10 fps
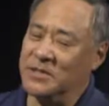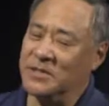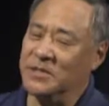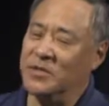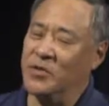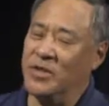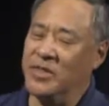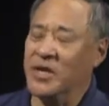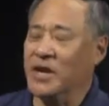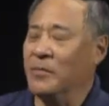to sort of
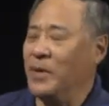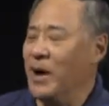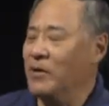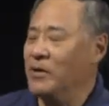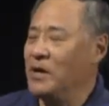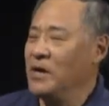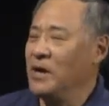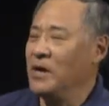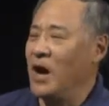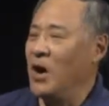think about
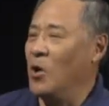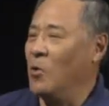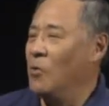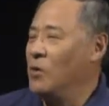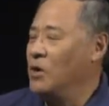how